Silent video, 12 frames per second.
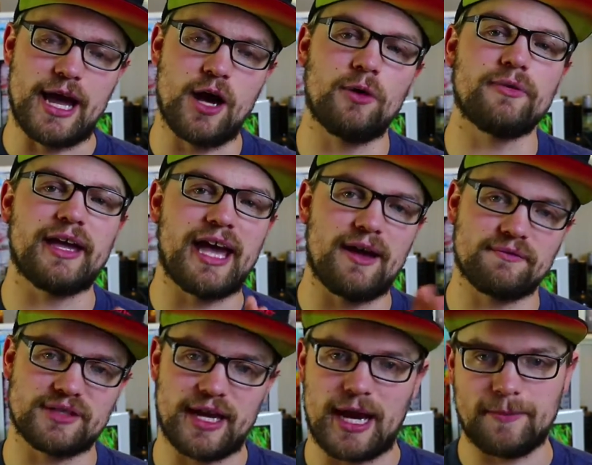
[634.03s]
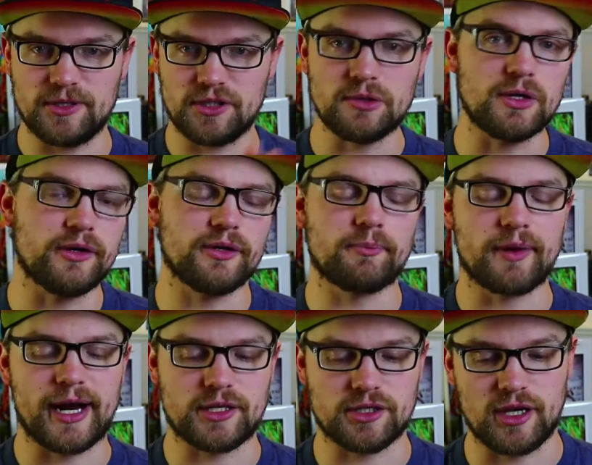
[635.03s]
now they have time to do all the
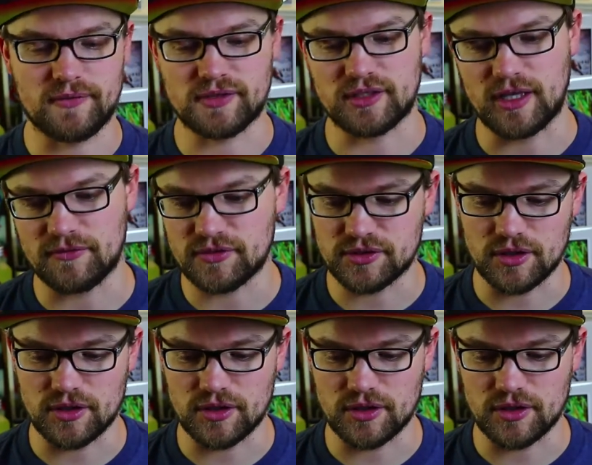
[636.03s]
branch off stuff.